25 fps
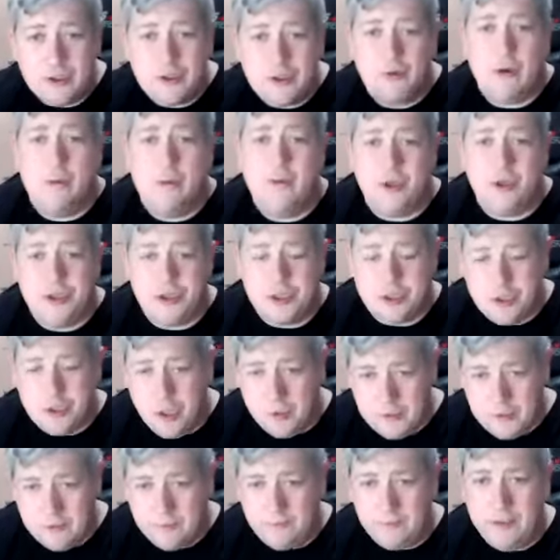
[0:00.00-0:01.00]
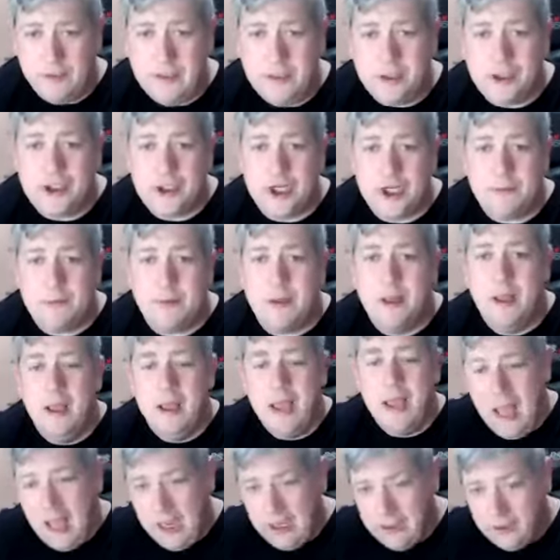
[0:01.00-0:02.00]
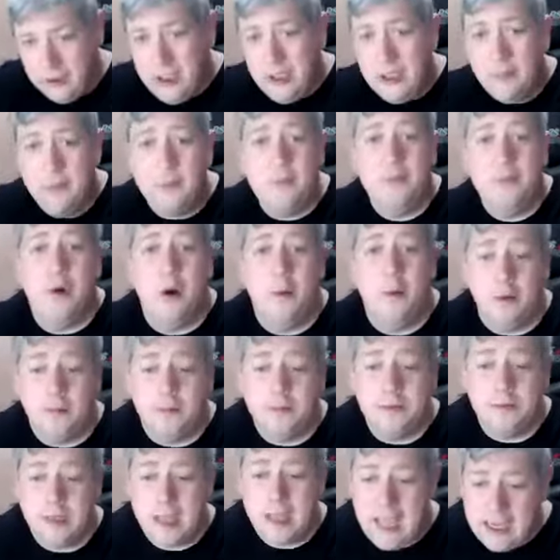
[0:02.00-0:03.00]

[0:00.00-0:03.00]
scriptures in terms of leadership and dealing with problems.